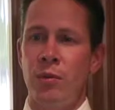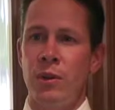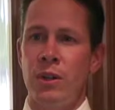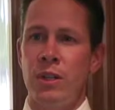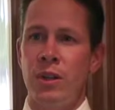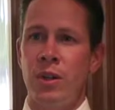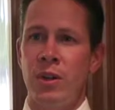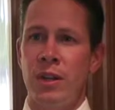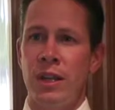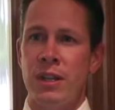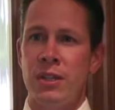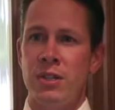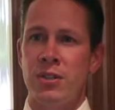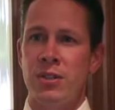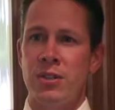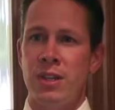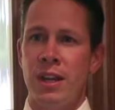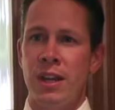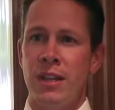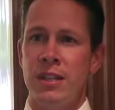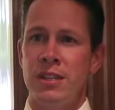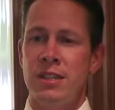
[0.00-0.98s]
we don't
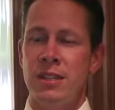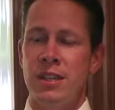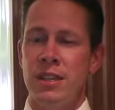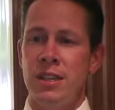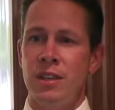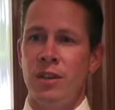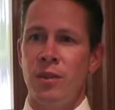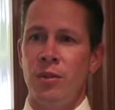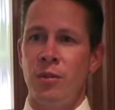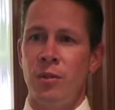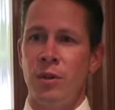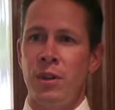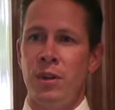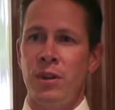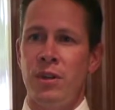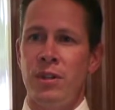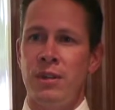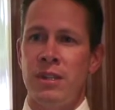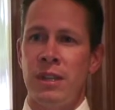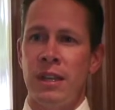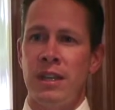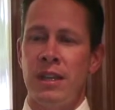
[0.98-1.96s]
exercise,
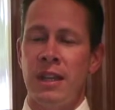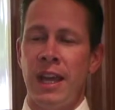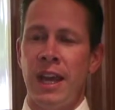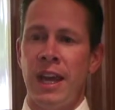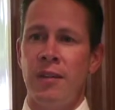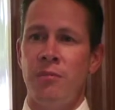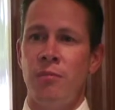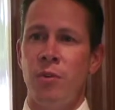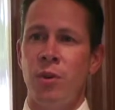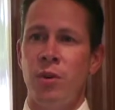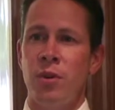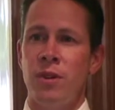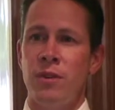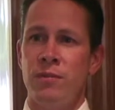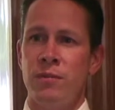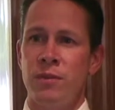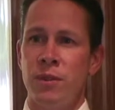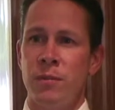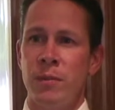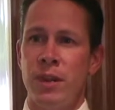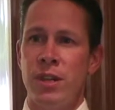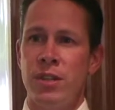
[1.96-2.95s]
we tend to have more
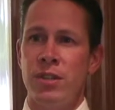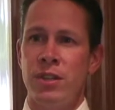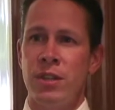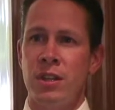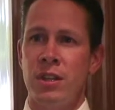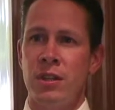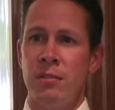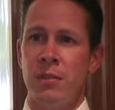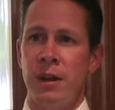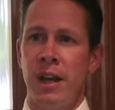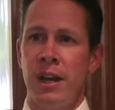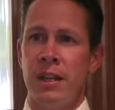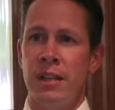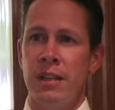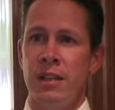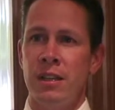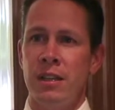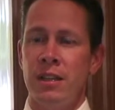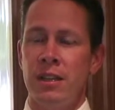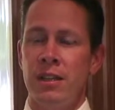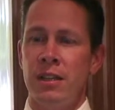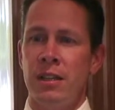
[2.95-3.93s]
inflammation in the body.
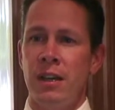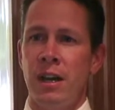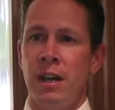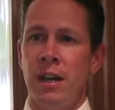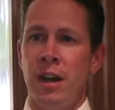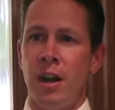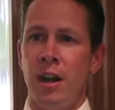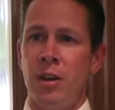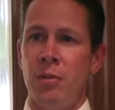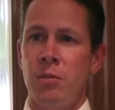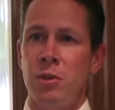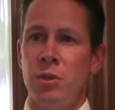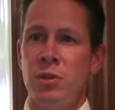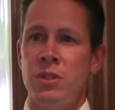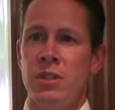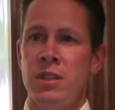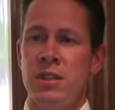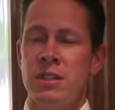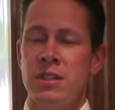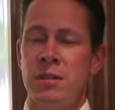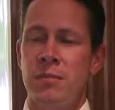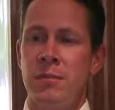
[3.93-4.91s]
Our immune
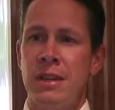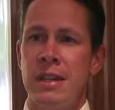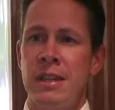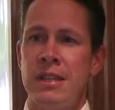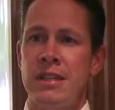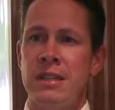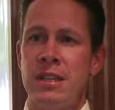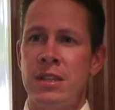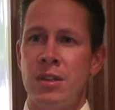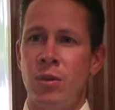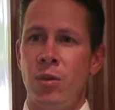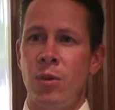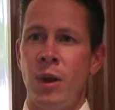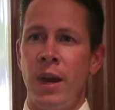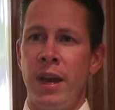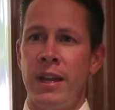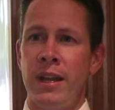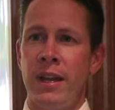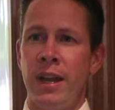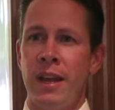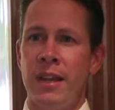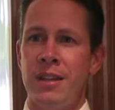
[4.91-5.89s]
system isn't
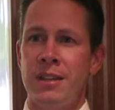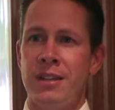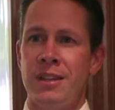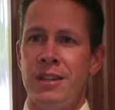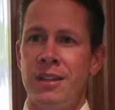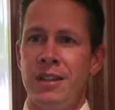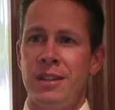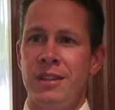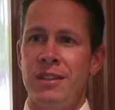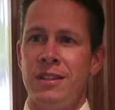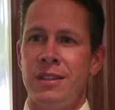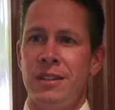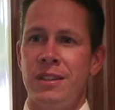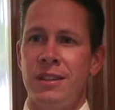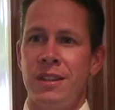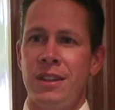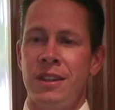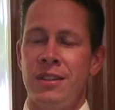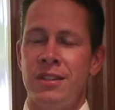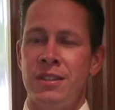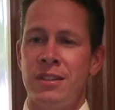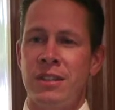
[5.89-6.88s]
quite as
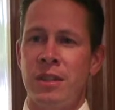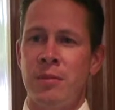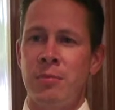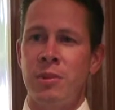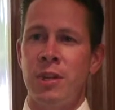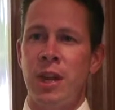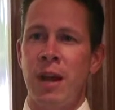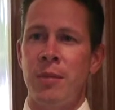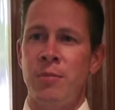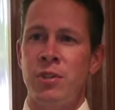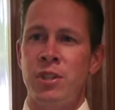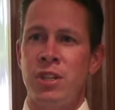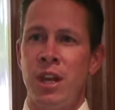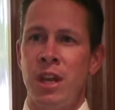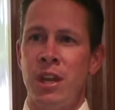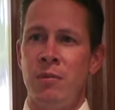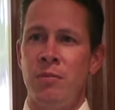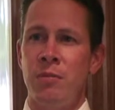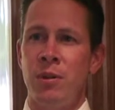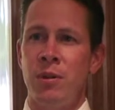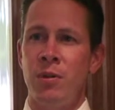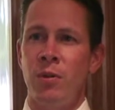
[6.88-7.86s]
in tip-top
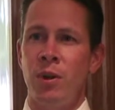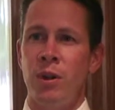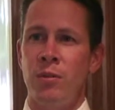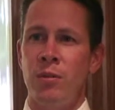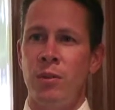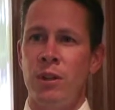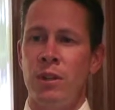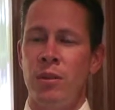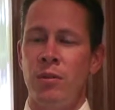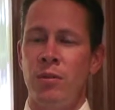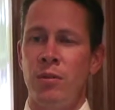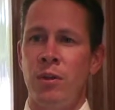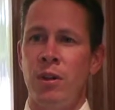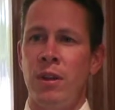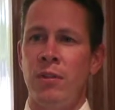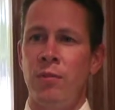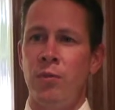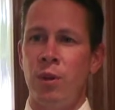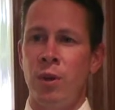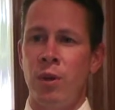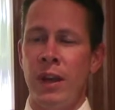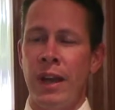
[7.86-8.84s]
shape, but
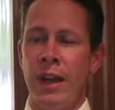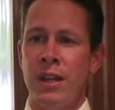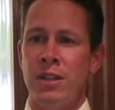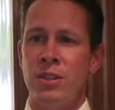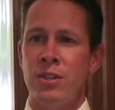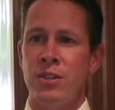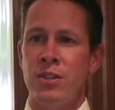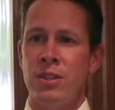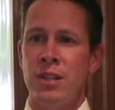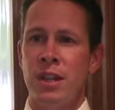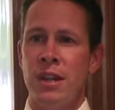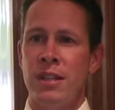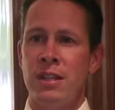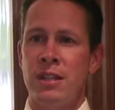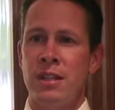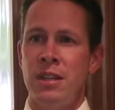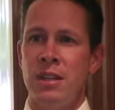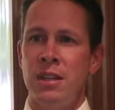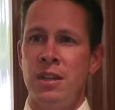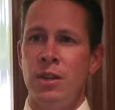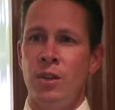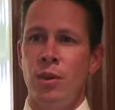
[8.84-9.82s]
if we'll exercise,
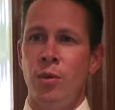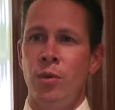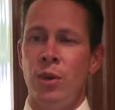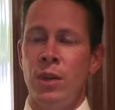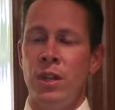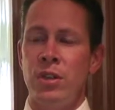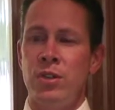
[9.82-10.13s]
we